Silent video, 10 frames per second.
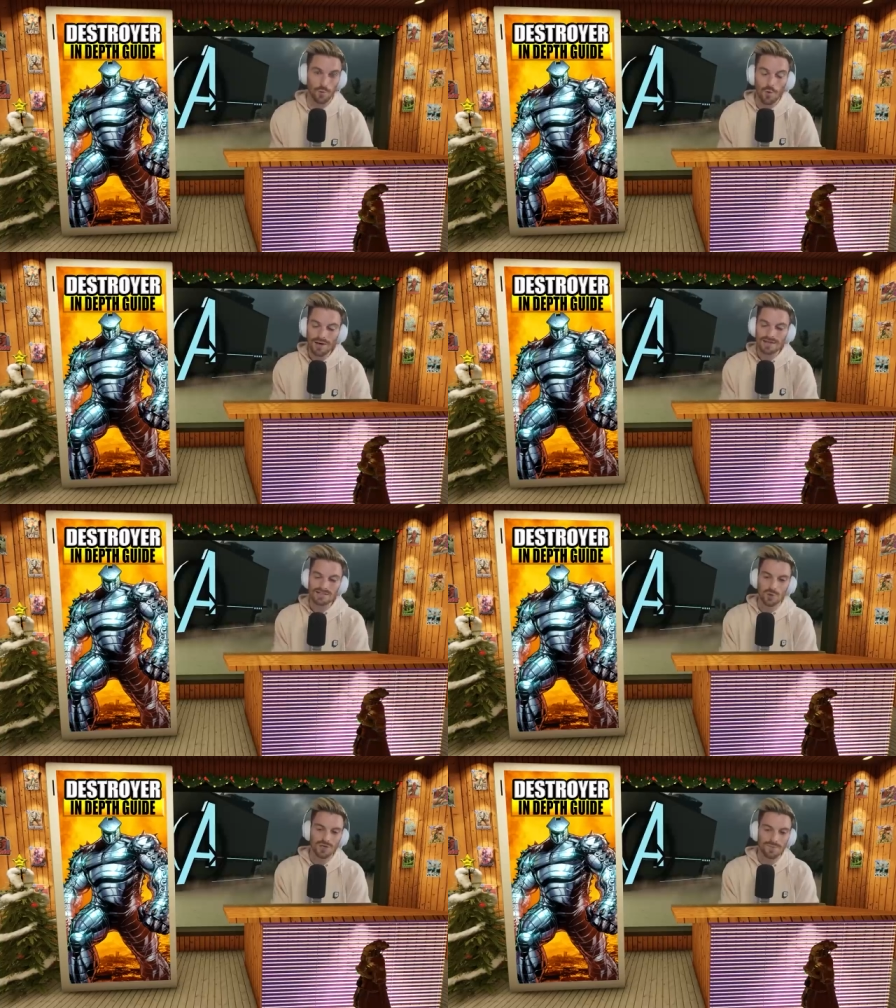What is
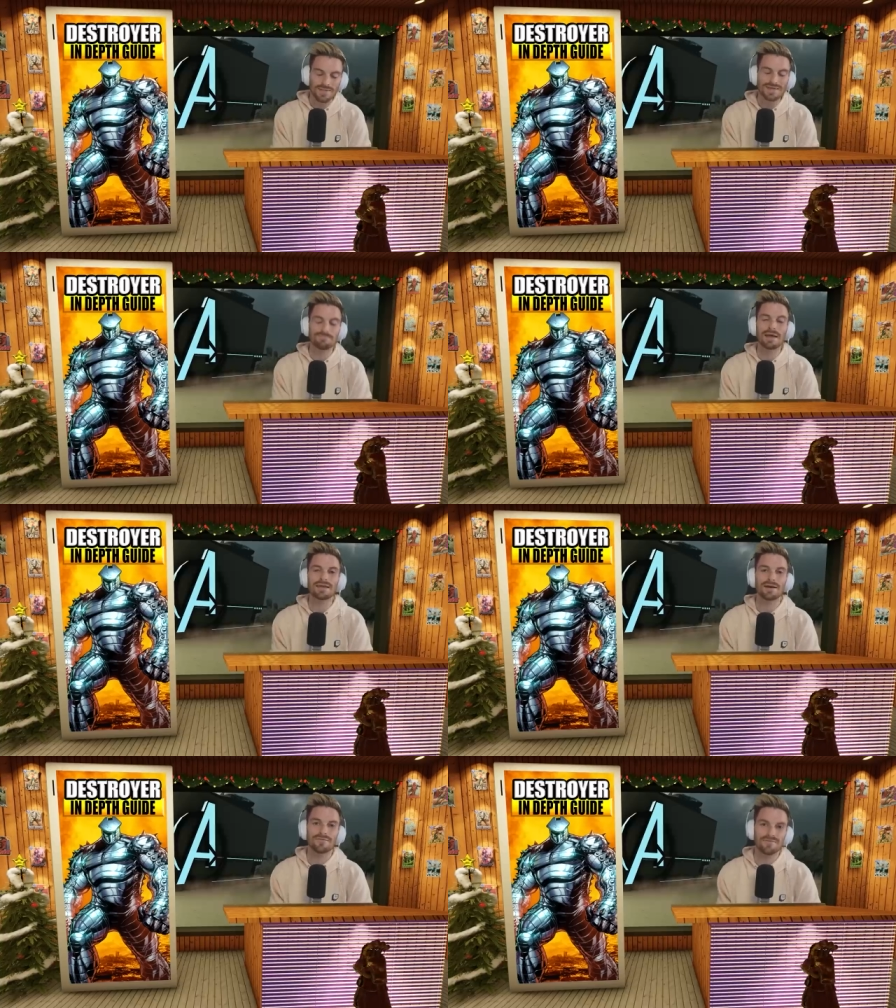going to be the
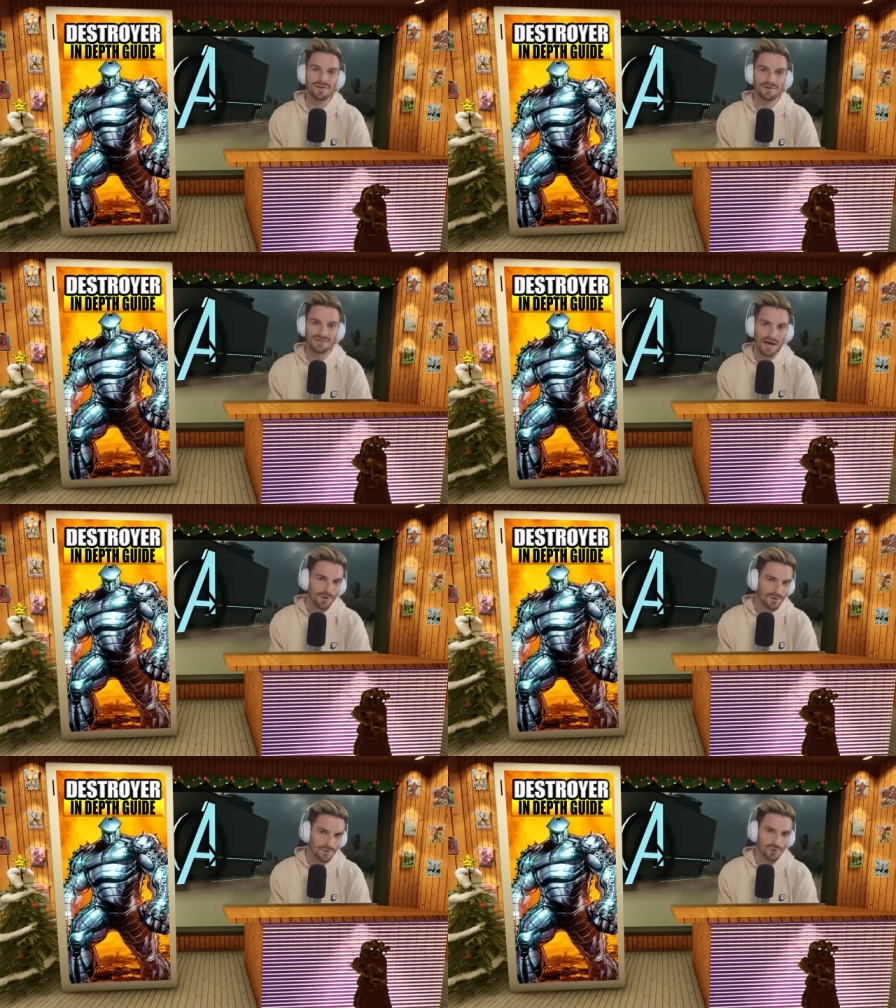main offenders? How do
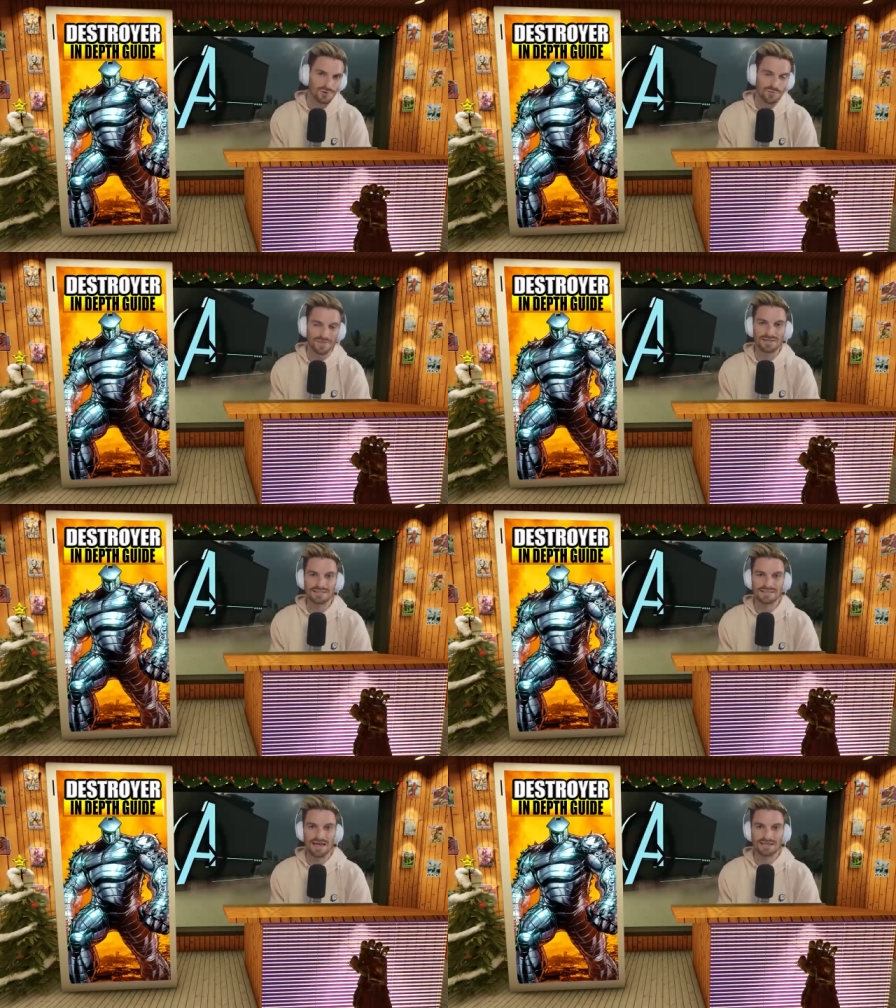you lose with these
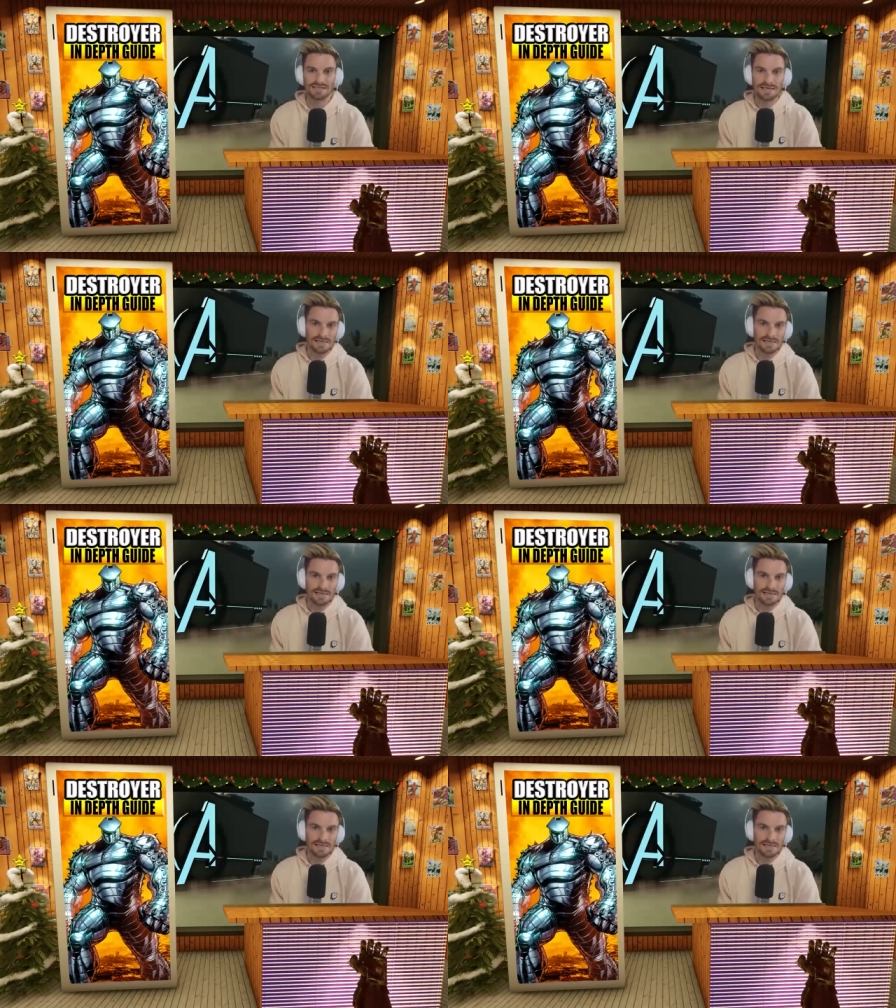decks?